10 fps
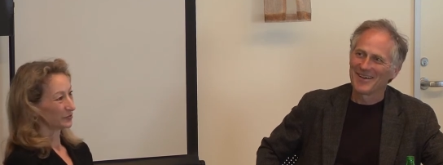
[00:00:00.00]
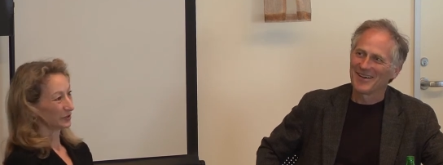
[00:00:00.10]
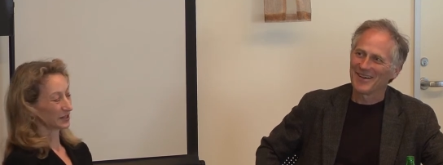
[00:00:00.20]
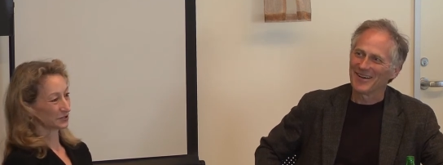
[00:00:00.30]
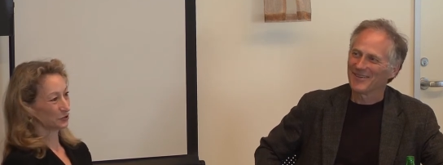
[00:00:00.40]

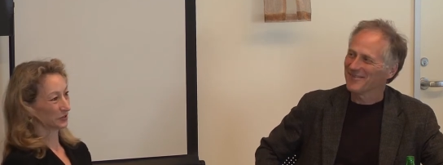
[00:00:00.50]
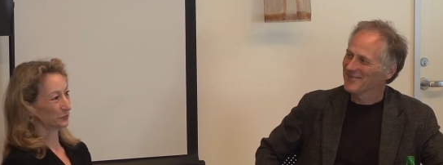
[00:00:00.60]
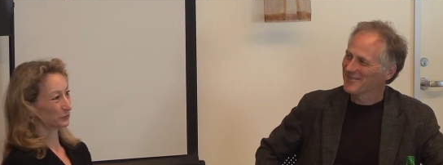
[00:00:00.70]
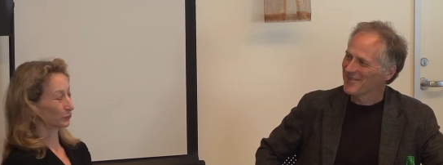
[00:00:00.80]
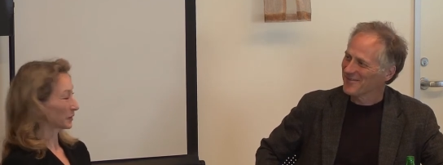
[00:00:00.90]
Speaker 1: Because you can
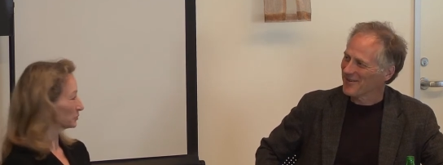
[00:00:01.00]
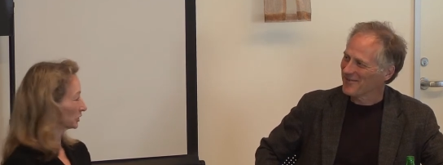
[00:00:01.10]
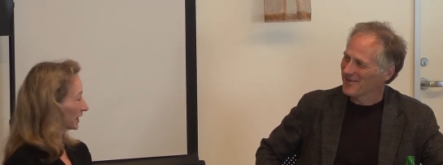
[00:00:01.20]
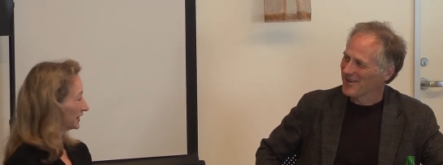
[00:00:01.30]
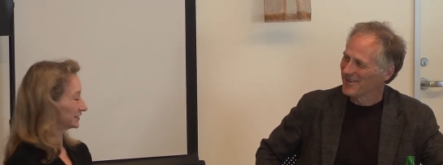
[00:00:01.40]

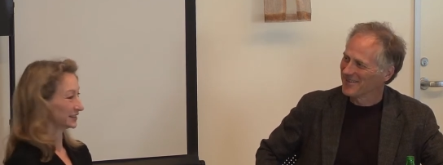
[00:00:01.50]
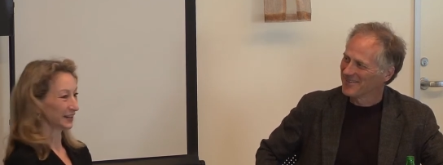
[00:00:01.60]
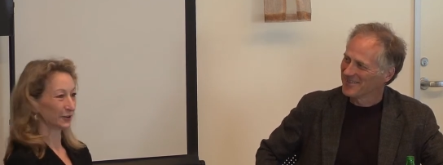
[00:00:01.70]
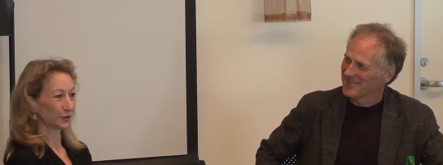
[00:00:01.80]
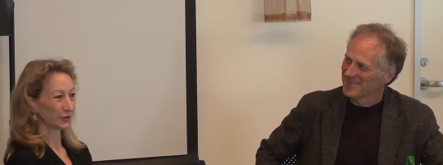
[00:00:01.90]
replicate the
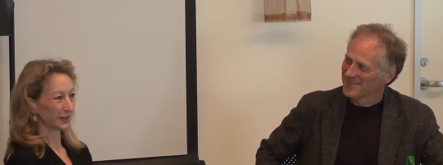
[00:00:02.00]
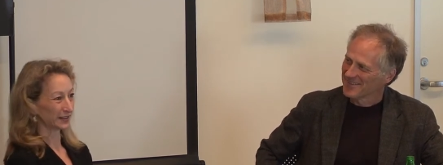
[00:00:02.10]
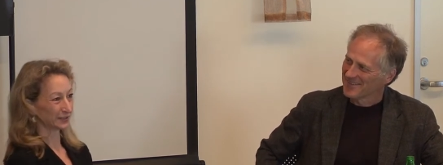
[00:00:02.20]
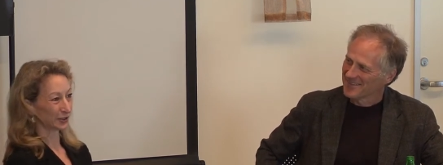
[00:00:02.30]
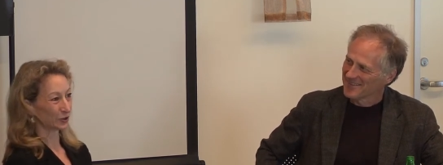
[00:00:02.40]
error at,
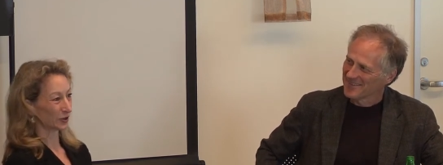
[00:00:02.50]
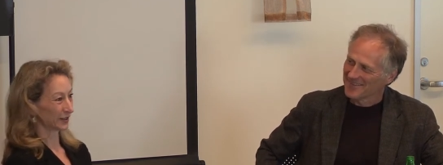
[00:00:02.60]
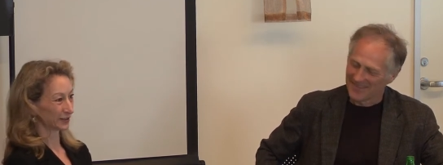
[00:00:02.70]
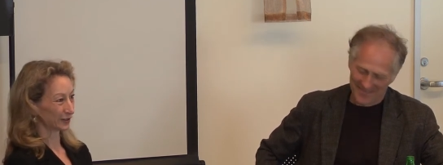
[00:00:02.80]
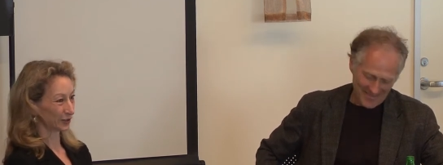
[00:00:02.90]
alar at
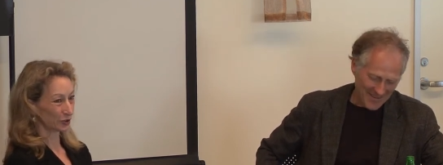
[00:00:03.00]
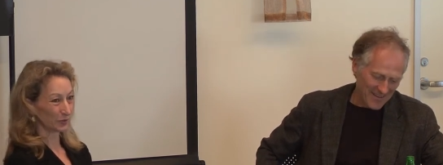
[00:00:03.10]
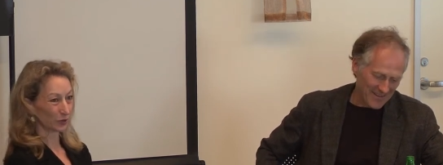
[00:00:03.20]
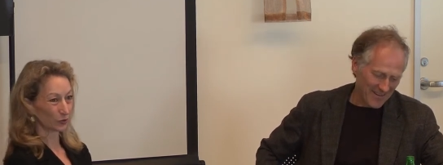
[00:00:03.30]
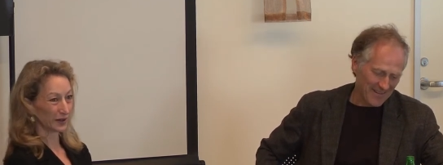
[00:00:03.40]
an alarming yeah, yeah.